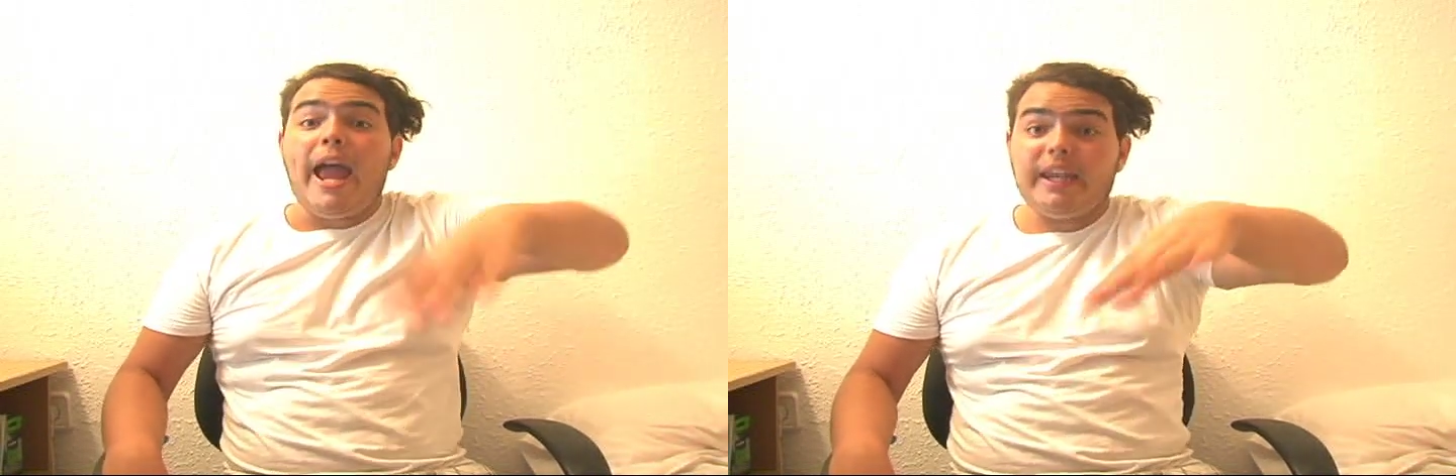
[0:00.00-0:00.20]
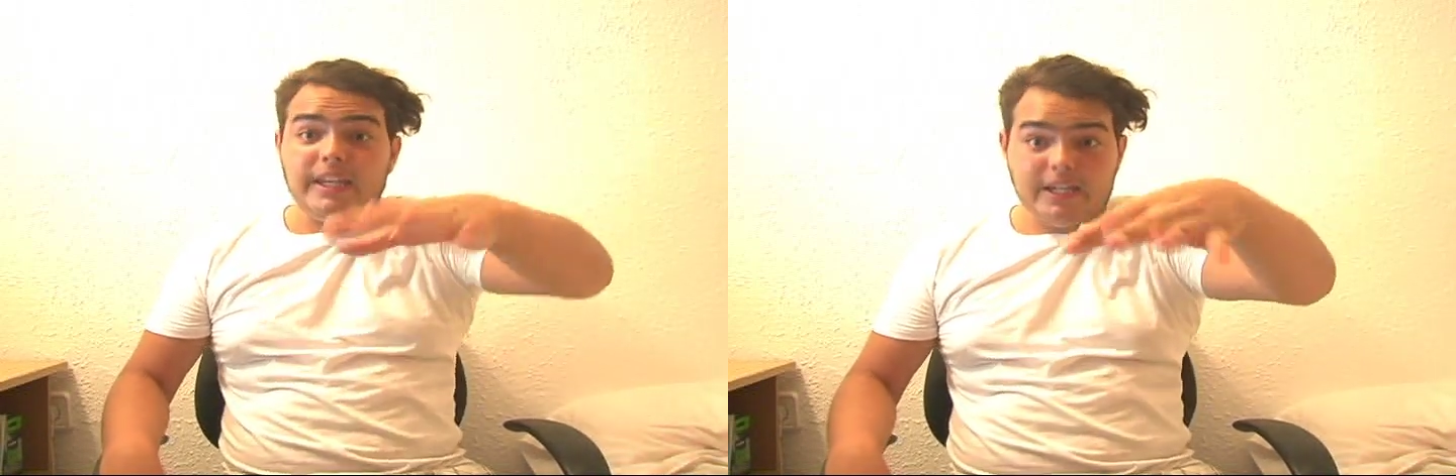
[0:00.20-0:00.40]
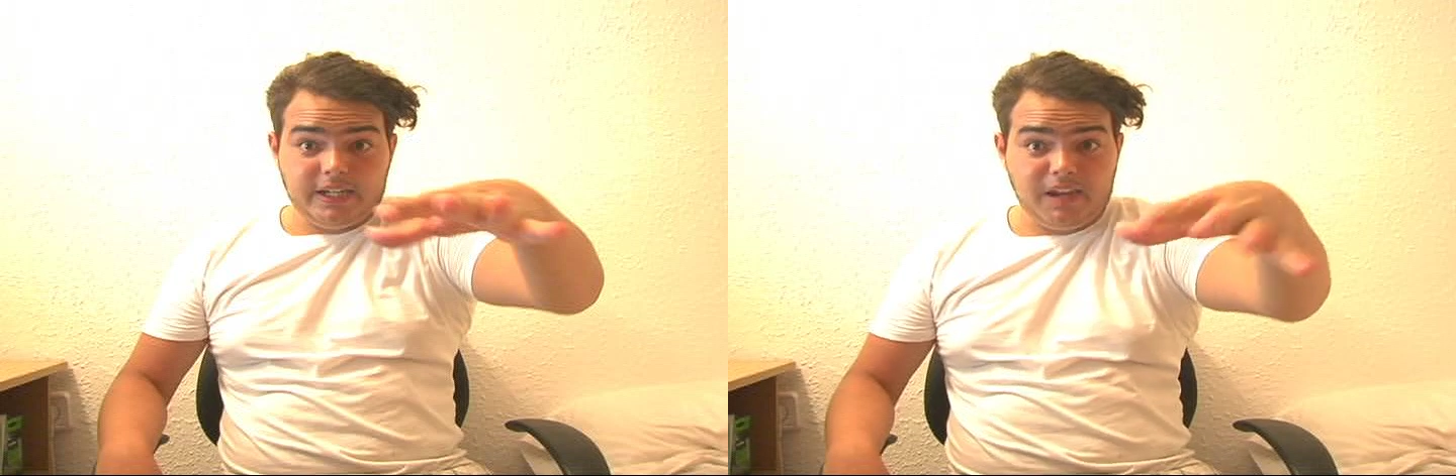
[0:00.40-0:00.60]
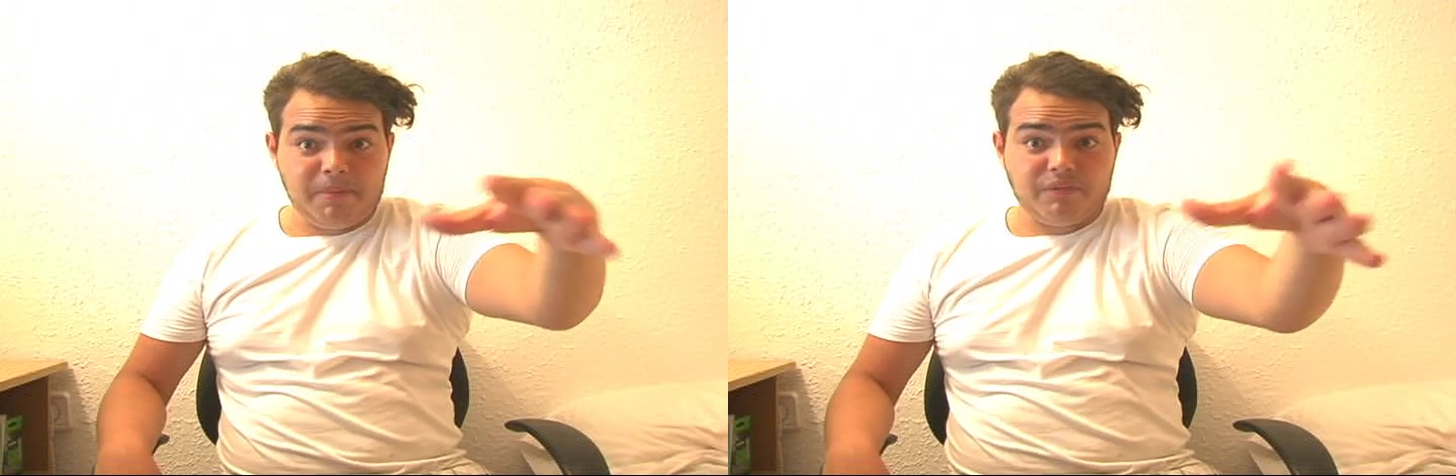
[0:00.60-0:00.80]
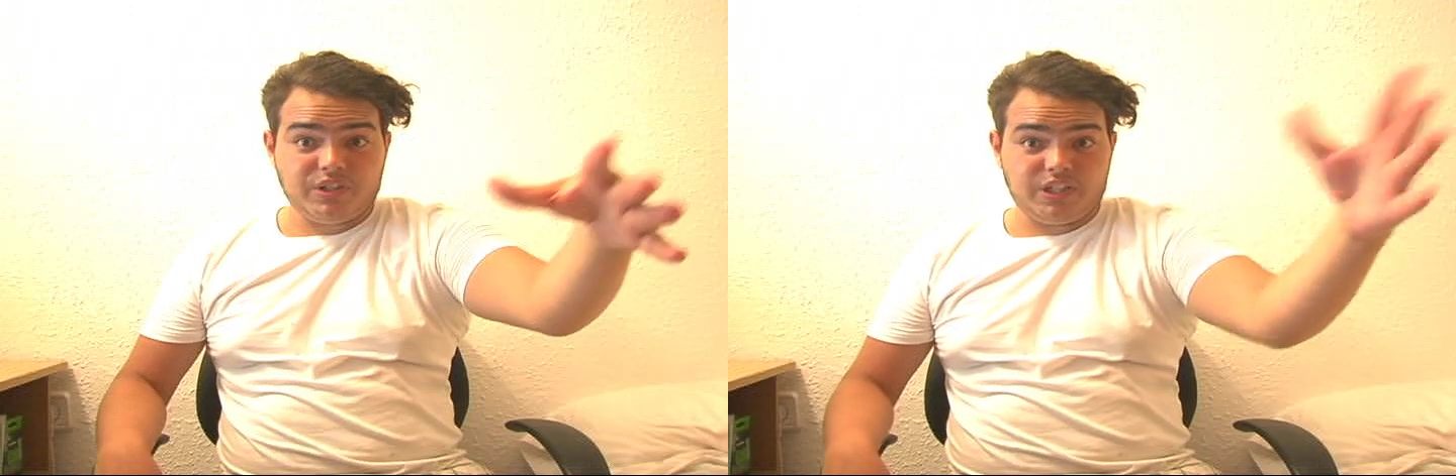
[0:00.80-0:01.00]
and he can name
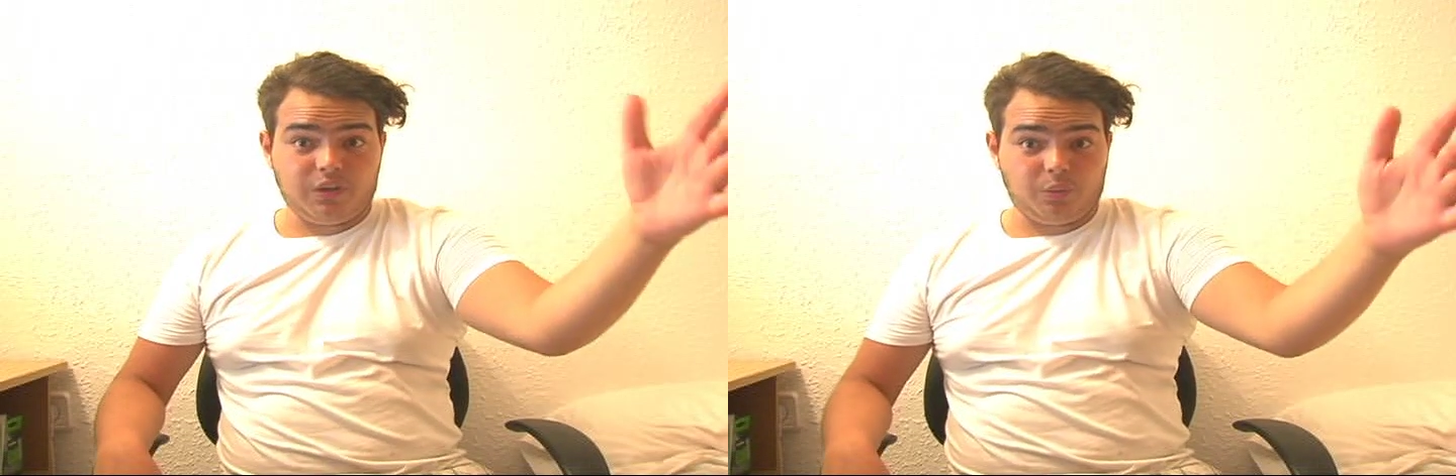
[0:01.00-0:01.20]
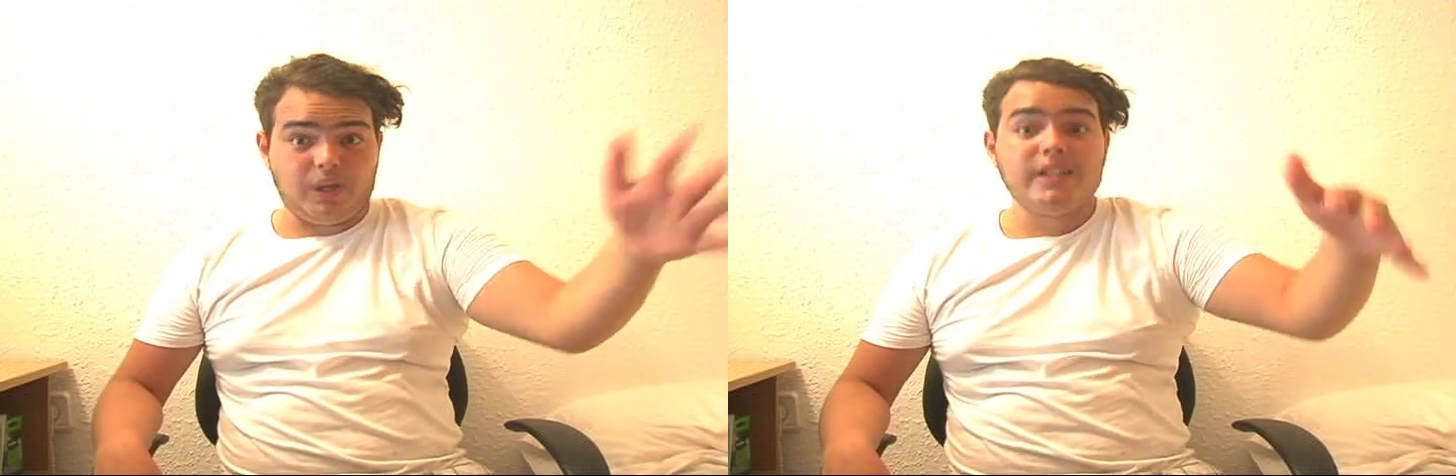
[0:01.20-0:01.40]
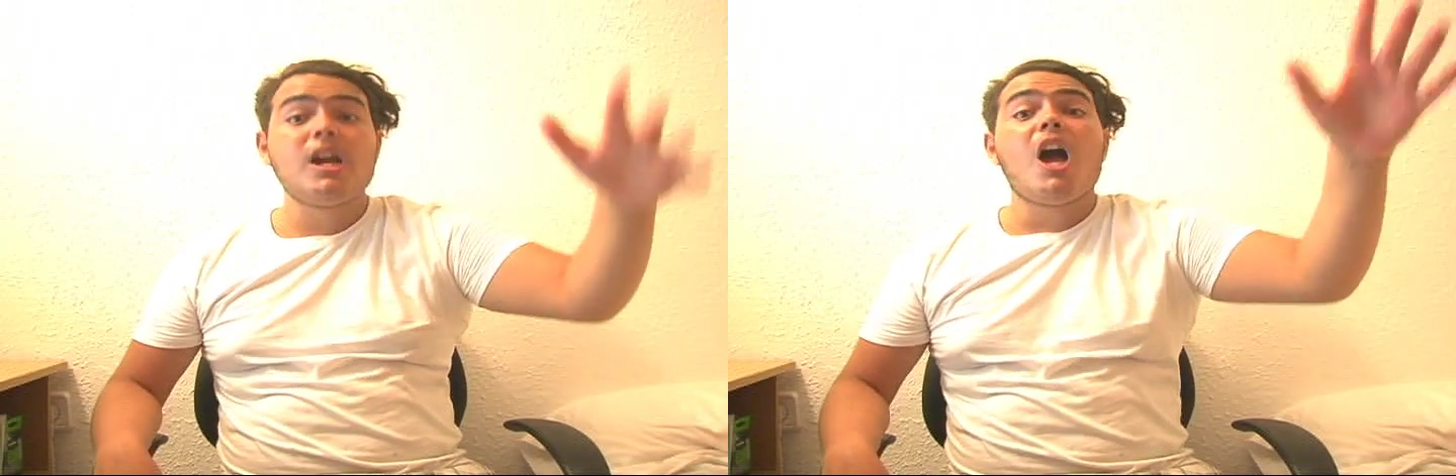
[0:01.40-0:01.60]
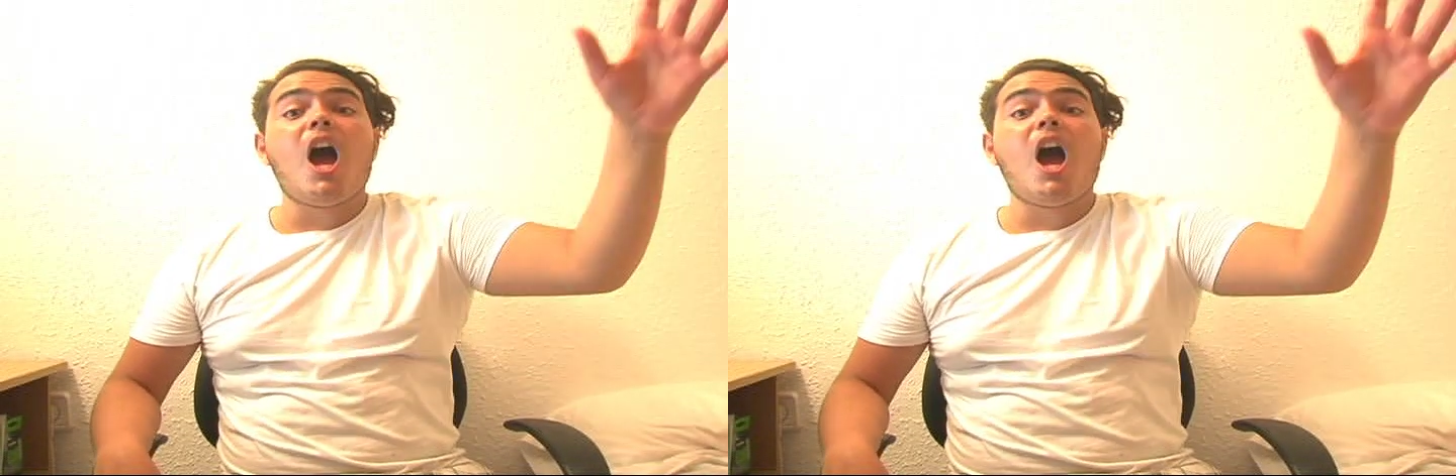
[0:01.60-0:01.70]
every single one